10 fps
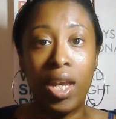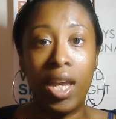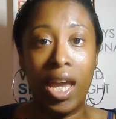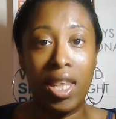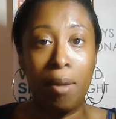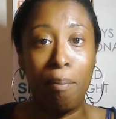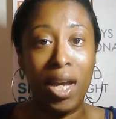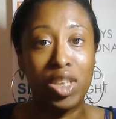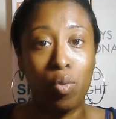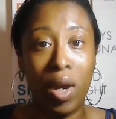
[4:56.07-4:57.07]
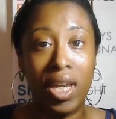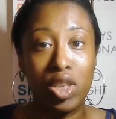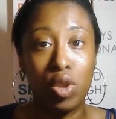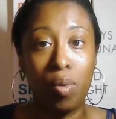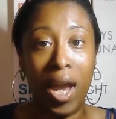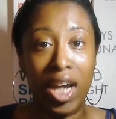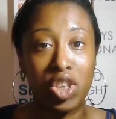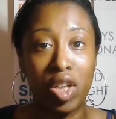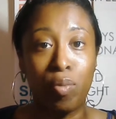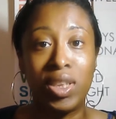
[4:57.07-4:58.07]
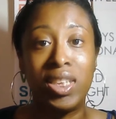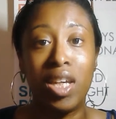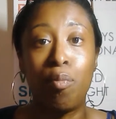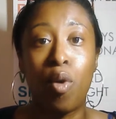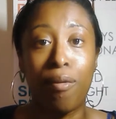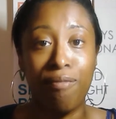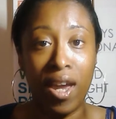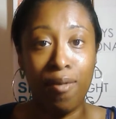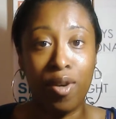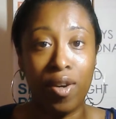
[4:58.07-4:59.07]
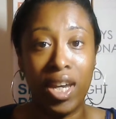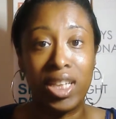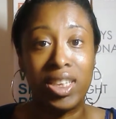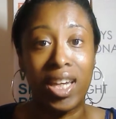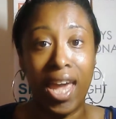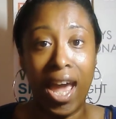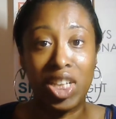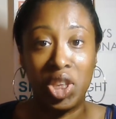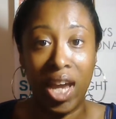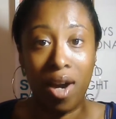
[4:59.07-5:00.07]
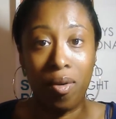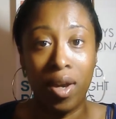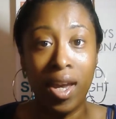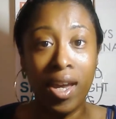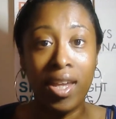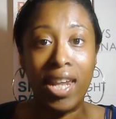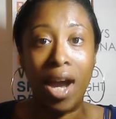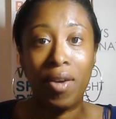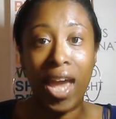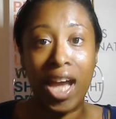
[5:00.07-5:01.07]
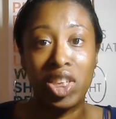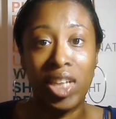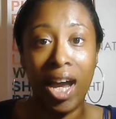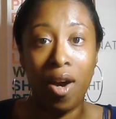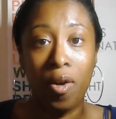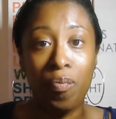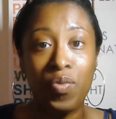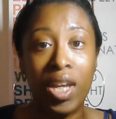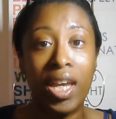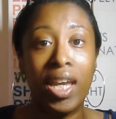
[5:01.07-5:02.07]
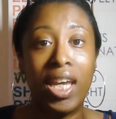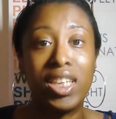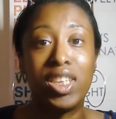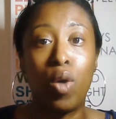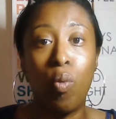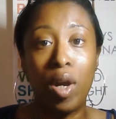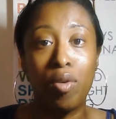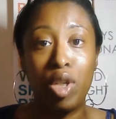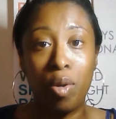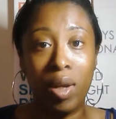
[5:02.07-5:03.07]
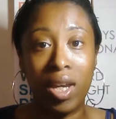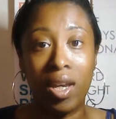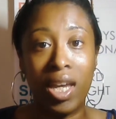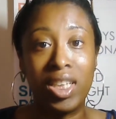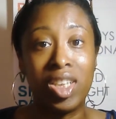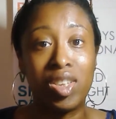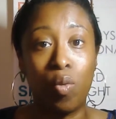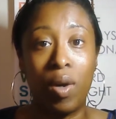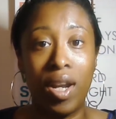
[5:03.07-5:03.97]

And the best way to actually receive more favor is to cash out. Now, cash out is the will doing into someone